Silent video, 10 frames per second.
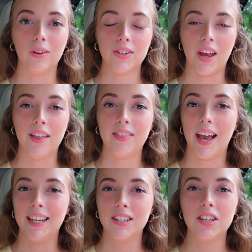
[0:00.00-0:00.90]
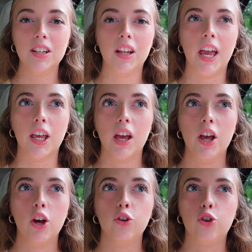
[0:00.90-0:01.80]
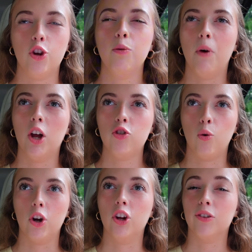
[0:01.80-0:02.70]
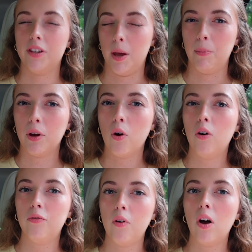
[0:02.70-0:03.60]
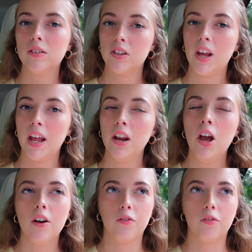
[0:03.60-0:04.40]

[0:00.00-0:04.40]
scent that isn't like too much or your typical fall scent.